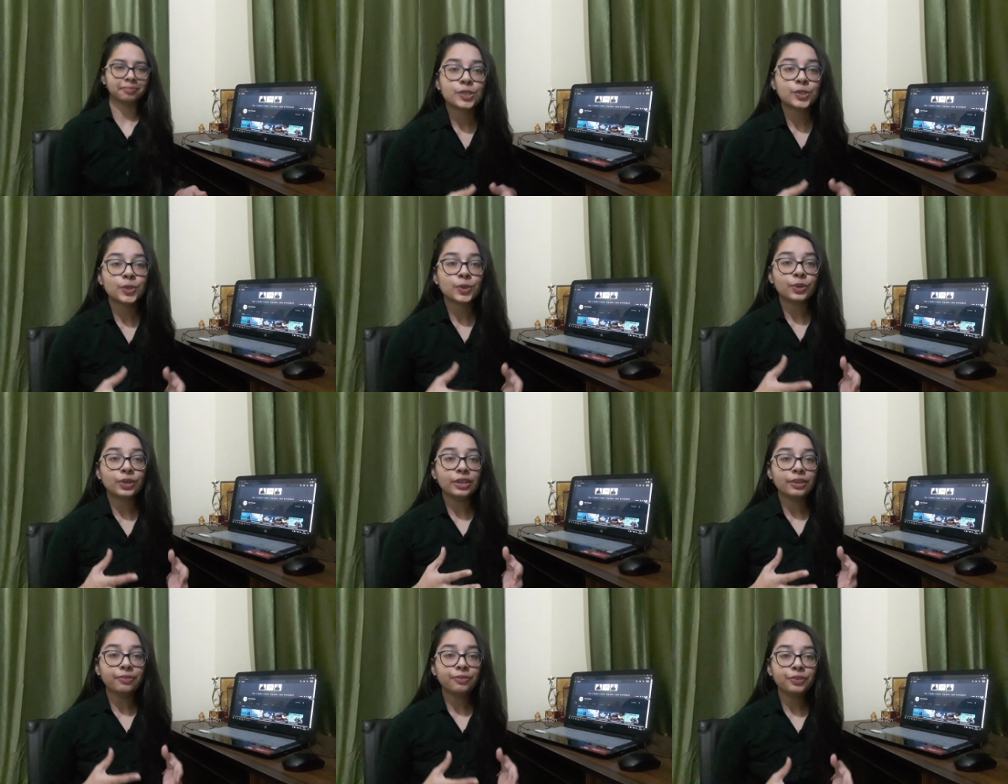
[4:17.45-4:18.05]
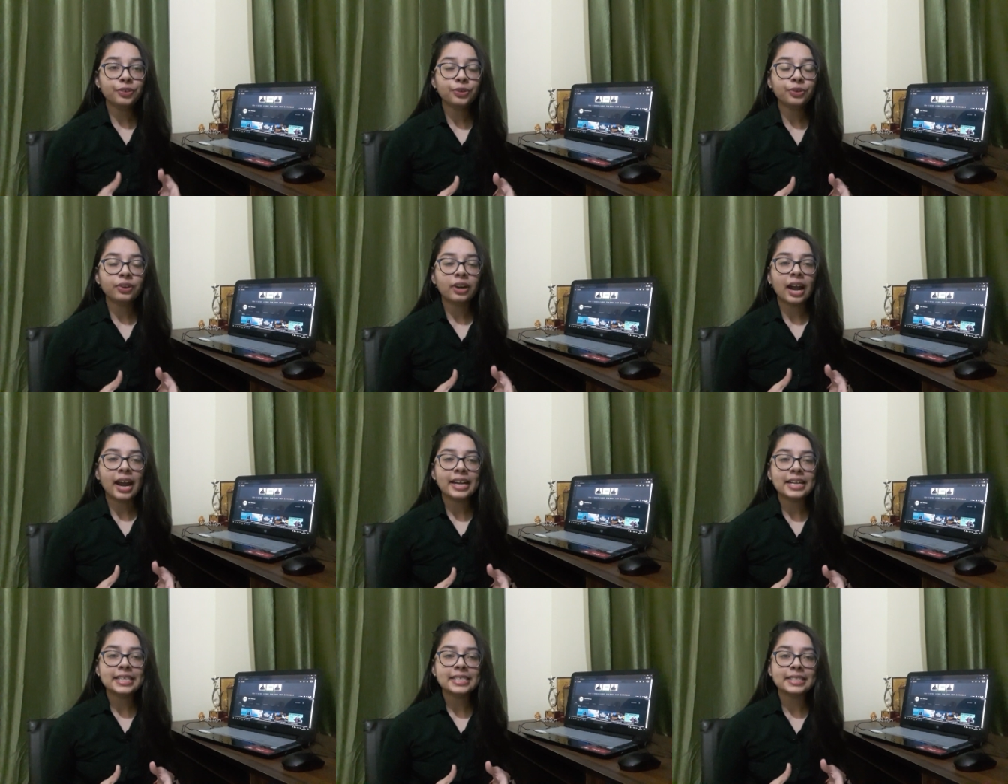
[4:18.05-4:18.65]
So if you
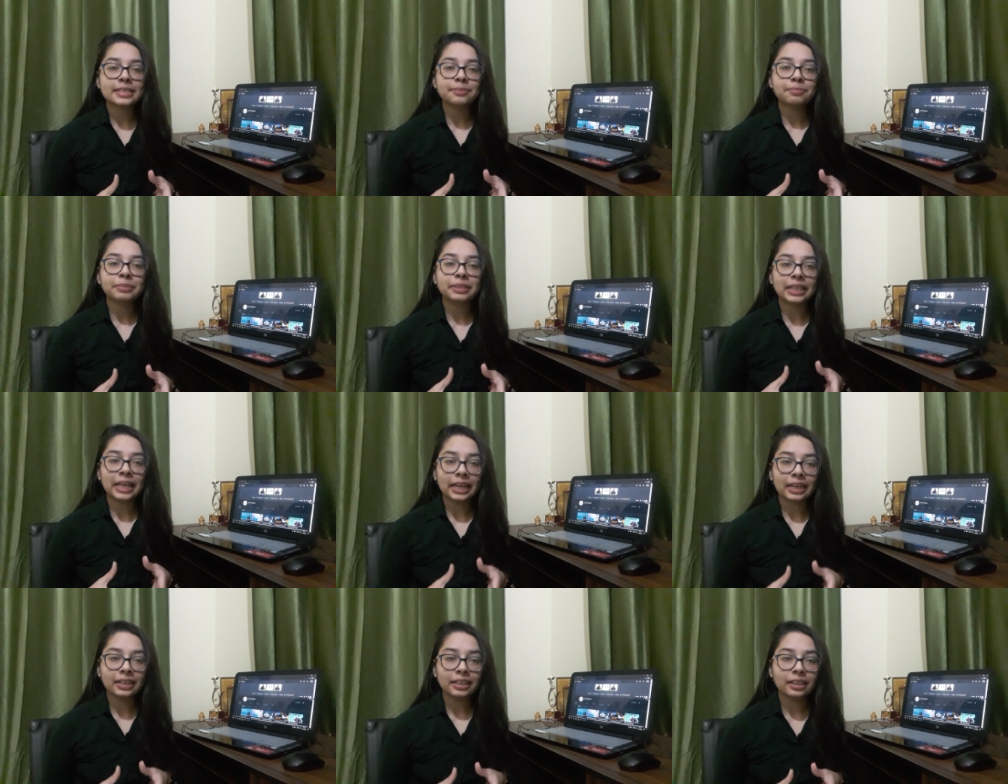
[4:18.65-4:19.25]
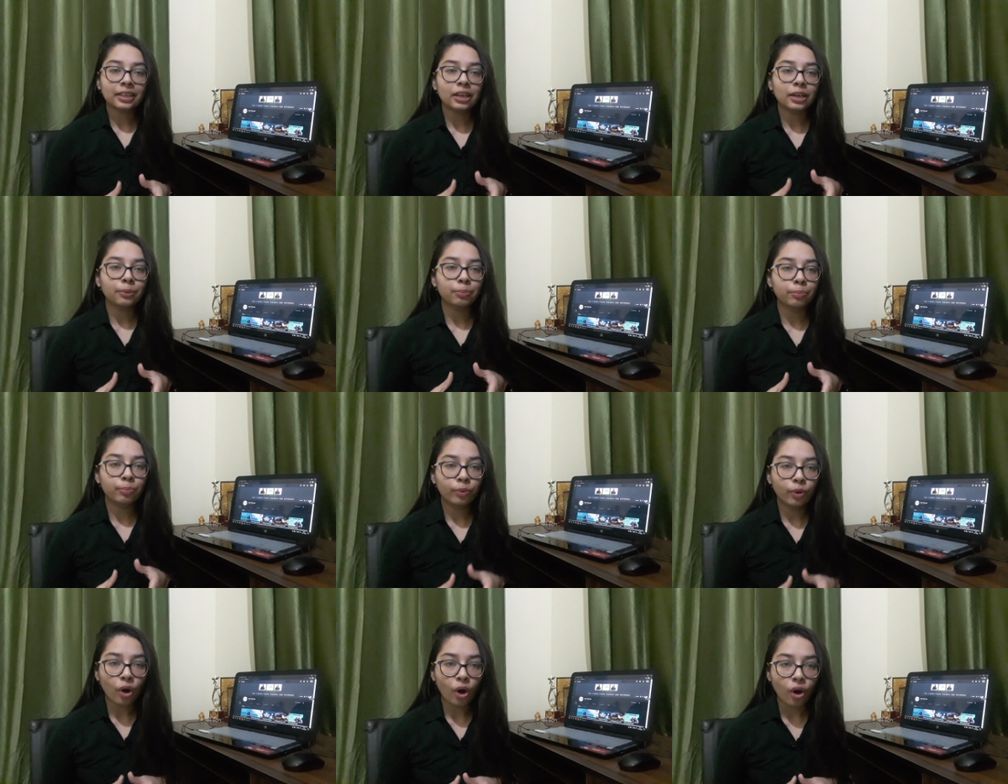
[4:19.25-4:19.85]
write some technical
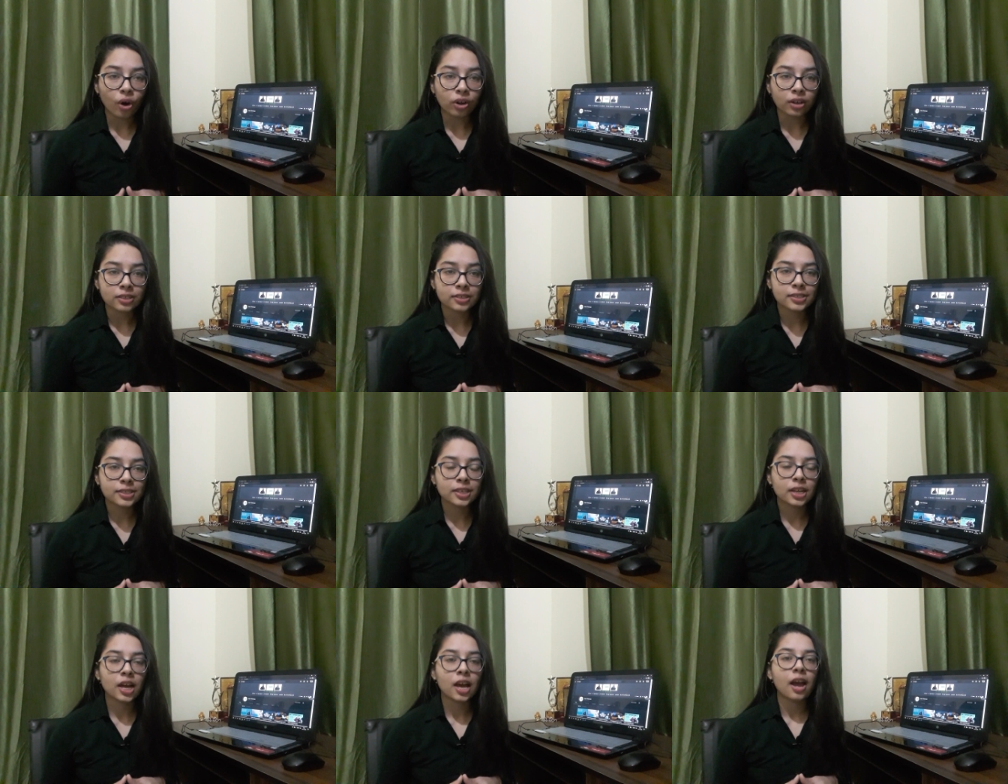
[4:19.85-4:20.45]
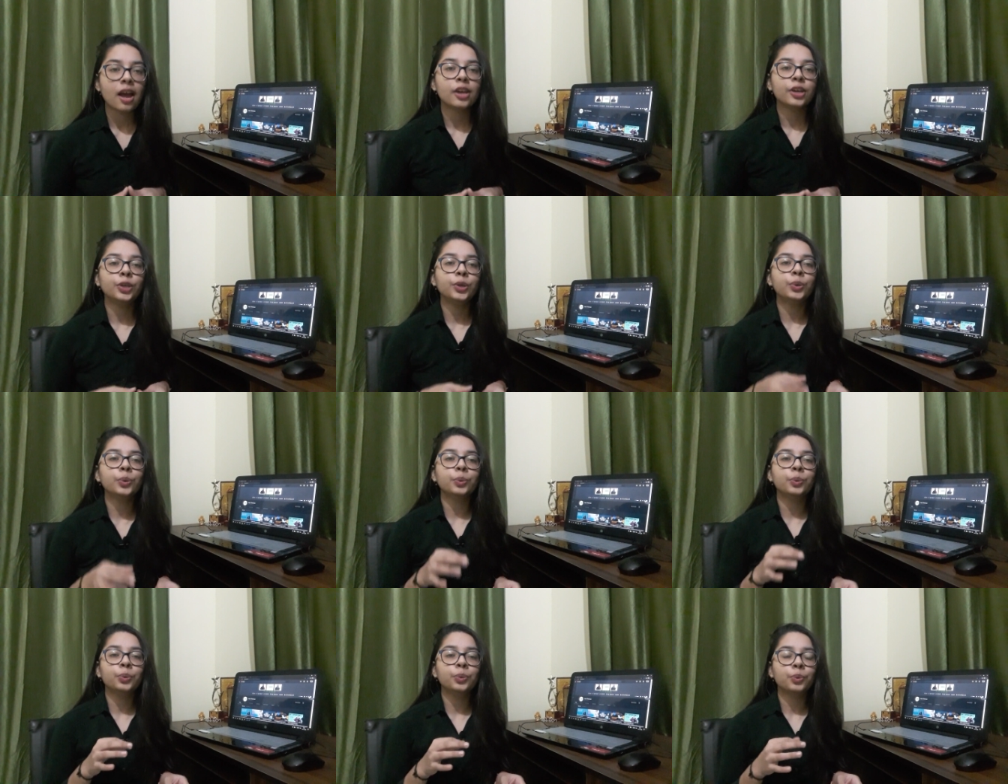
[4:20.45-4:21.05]
blogs,
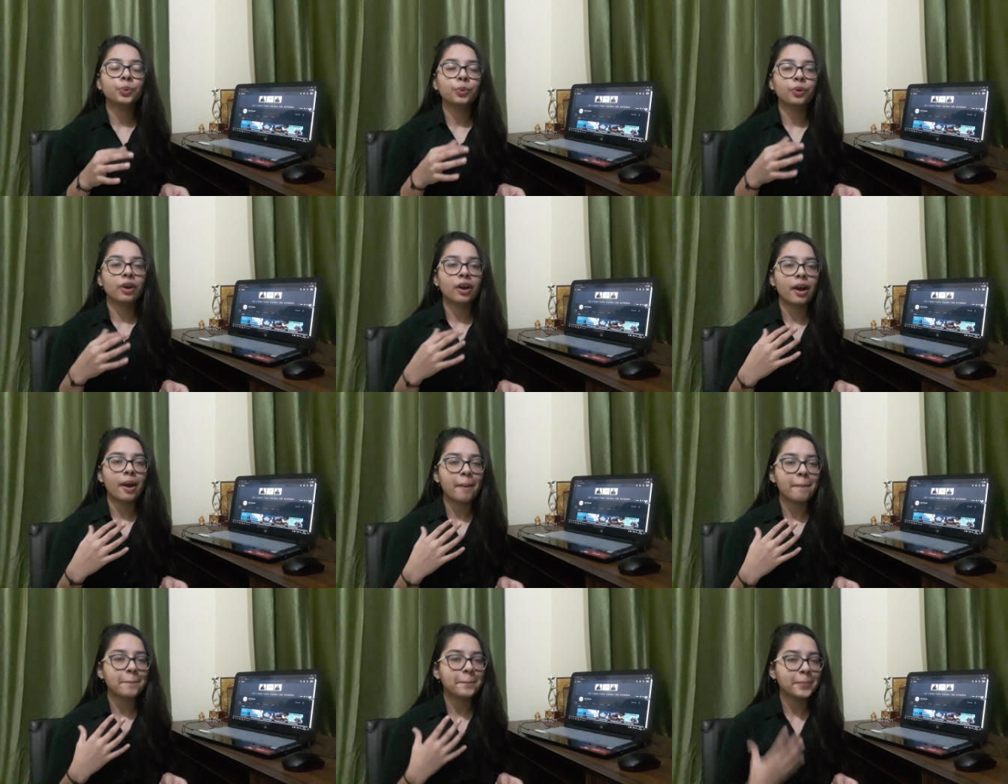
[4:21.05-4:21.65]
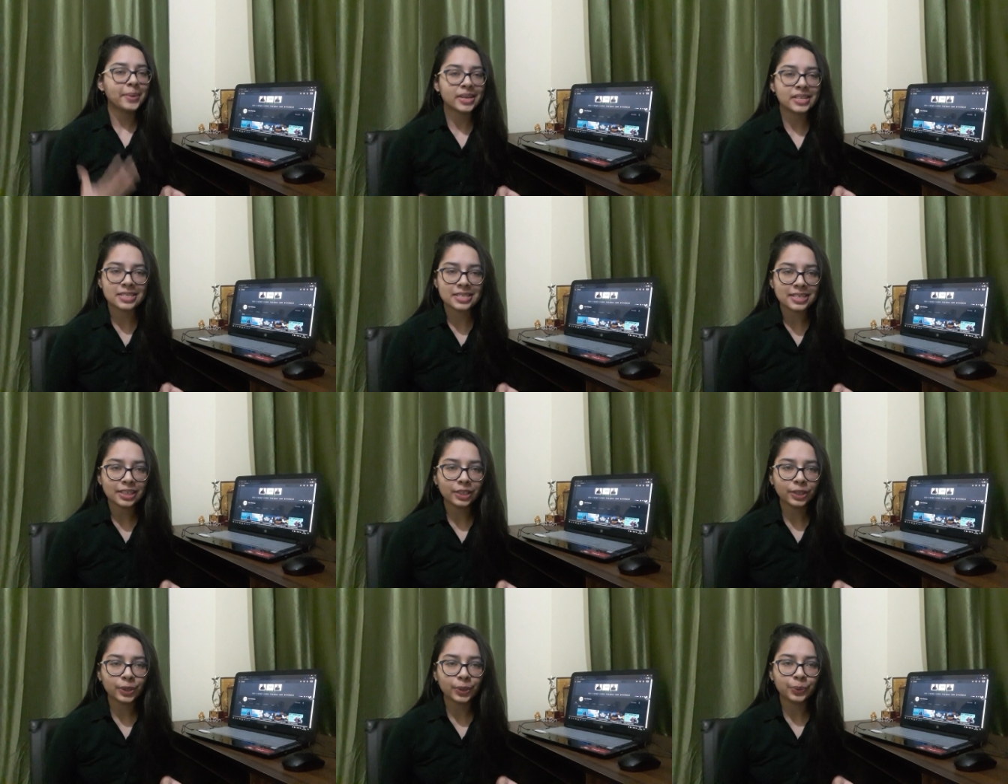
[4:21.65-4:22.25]
you must
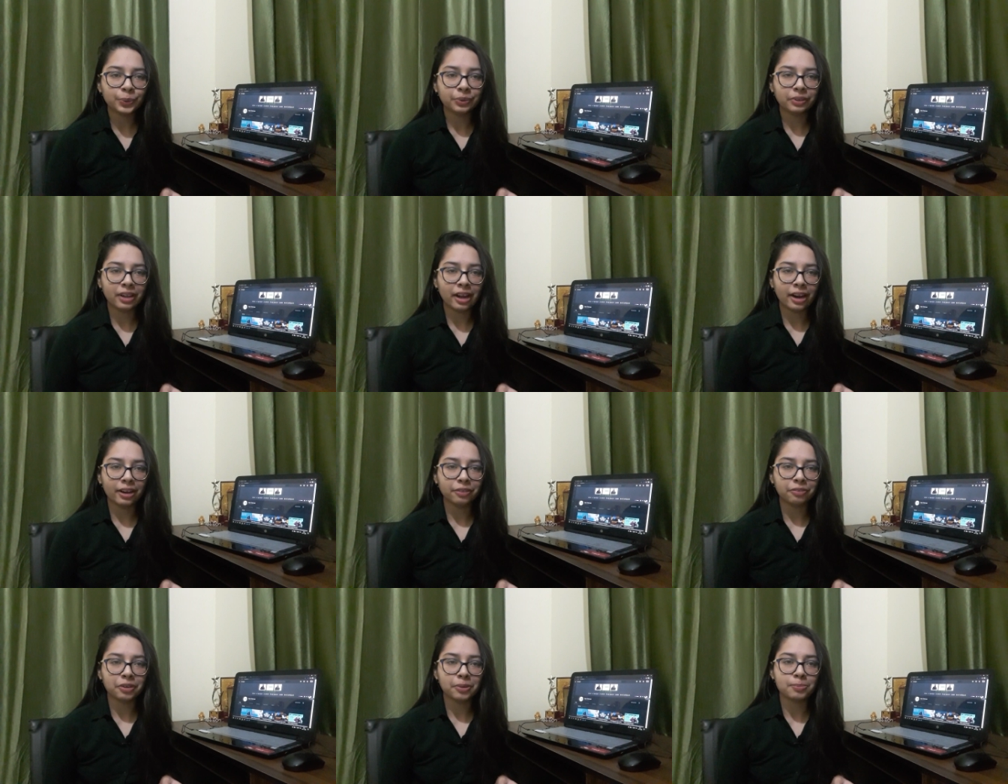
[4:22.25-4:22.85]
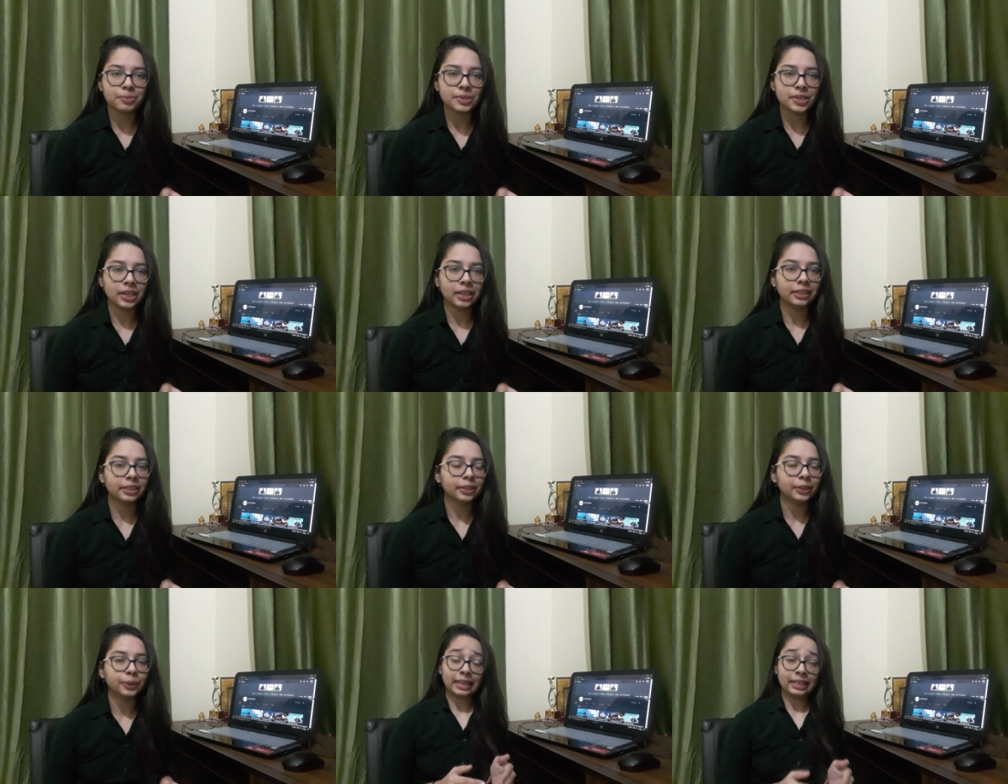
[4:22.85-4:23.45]
include that website.